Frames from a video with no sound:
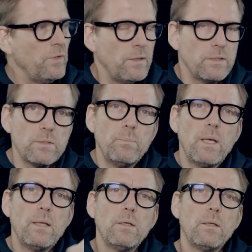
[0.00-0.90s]
in the
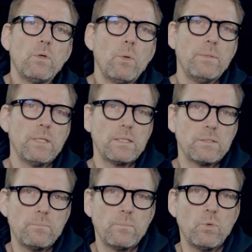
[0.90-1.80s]
supply to the Tomsius
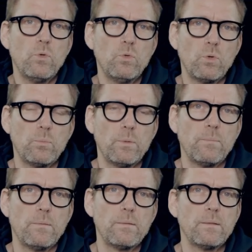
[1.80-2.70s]
brew group.
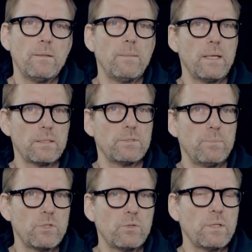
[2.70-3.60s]
And the
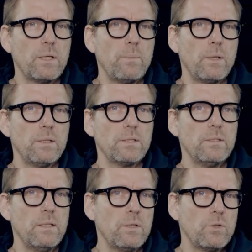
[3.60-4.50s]
special thing about it
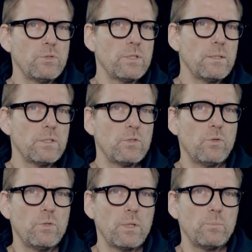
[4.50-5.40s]
is that using these
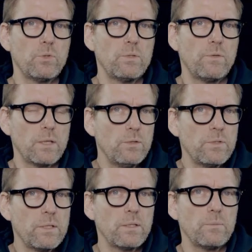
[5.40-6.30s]
two temperature
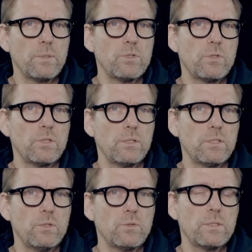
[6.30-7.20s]
values that it measures
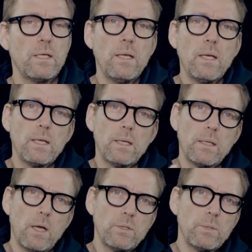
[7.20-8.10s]
continuously,
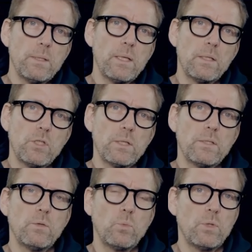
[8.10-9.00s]
it ultimately adjusts
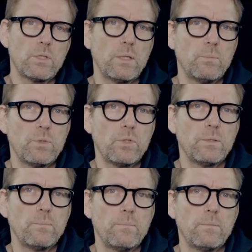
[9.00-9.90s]
the water temperature.
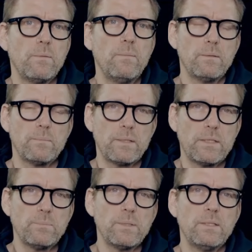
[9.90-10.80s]

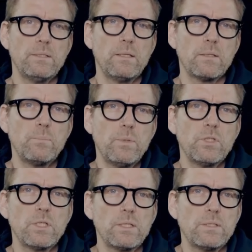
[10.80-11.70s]
This means that the
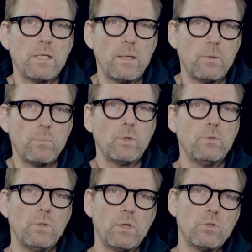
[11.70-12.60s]
machine is capable
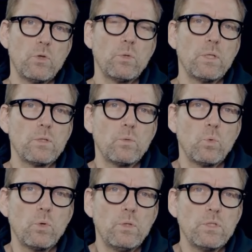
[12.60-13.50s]
of controlling the
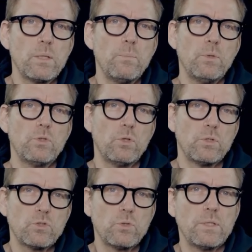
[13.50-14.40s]
water temperature
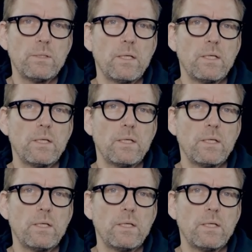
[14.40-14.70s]
during the